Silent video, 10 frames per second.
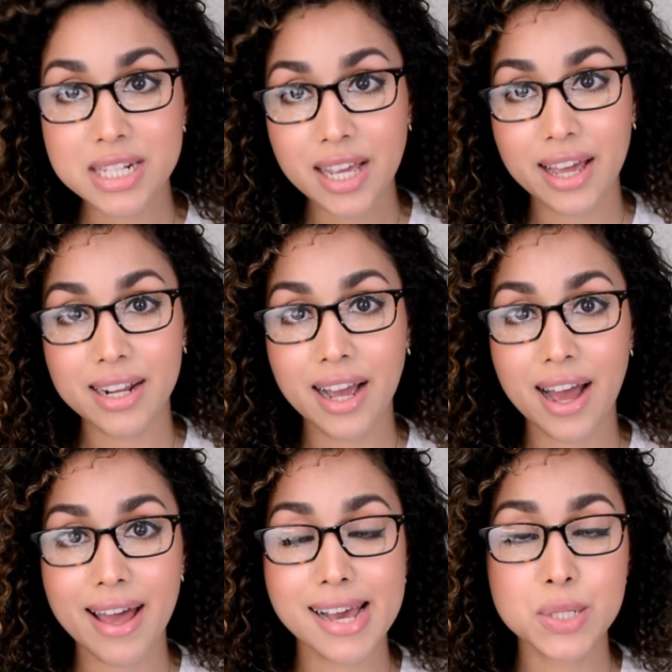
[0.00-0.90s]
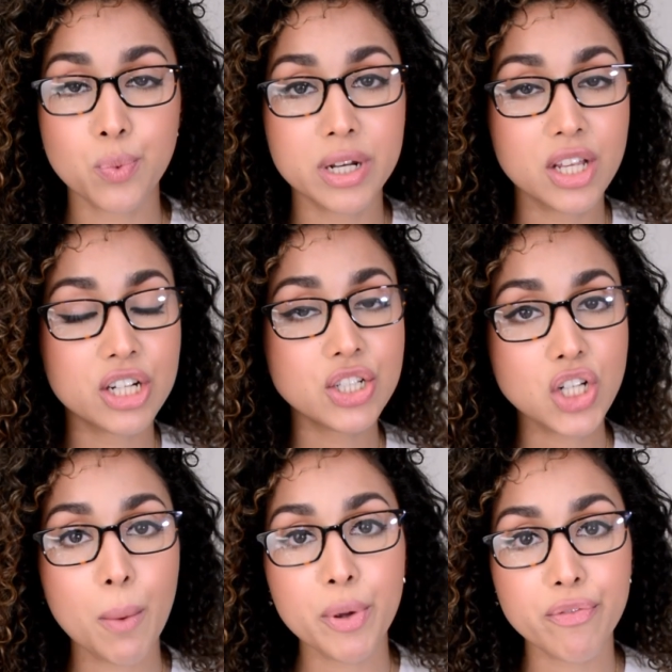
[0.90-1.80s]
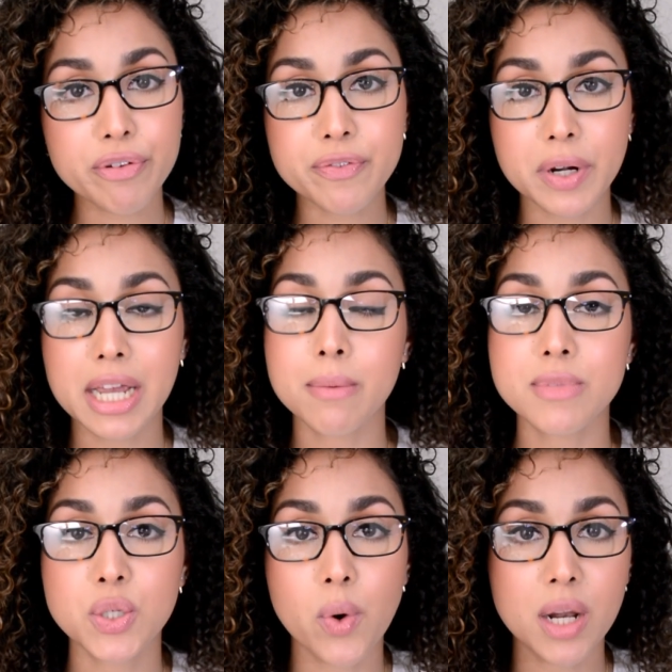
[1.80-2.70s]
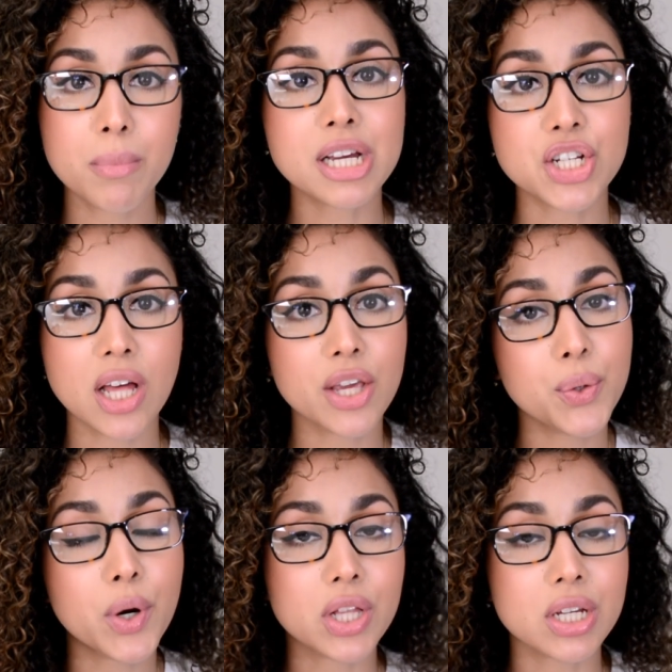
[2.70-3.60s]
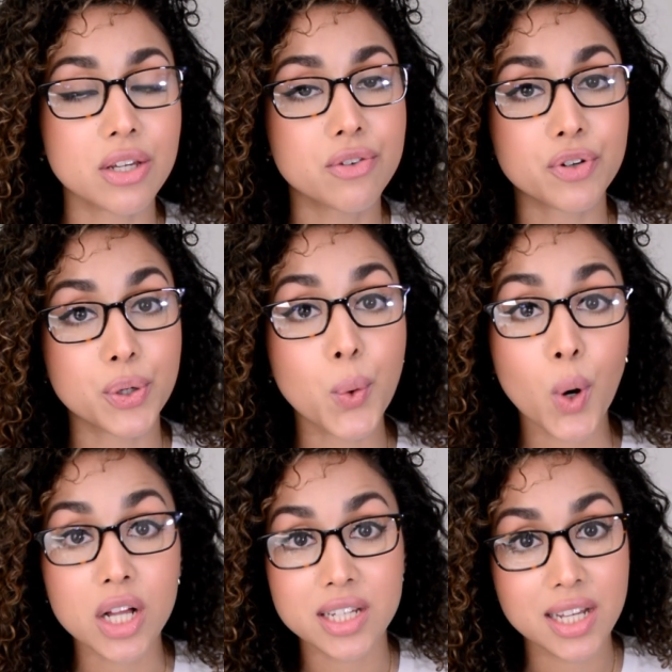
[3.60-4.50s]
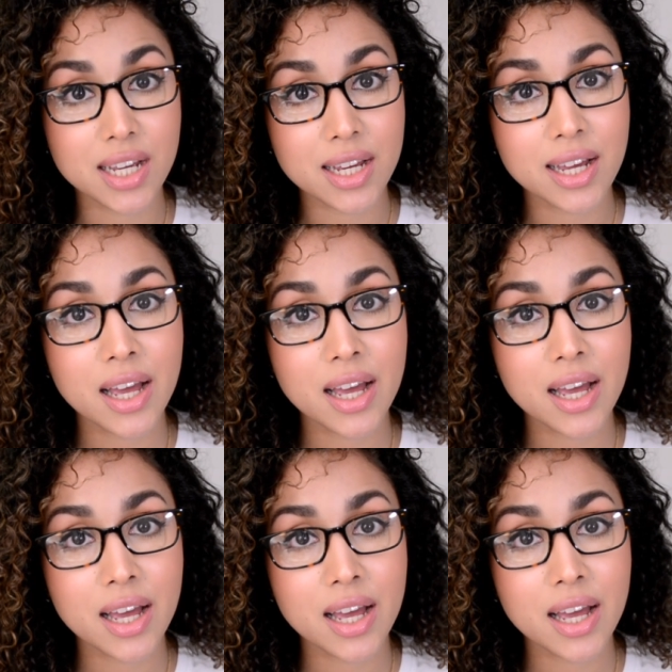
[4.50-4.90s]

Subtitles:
again, guys, when you're shopping for frames, you want to make sure that you are looking for quality,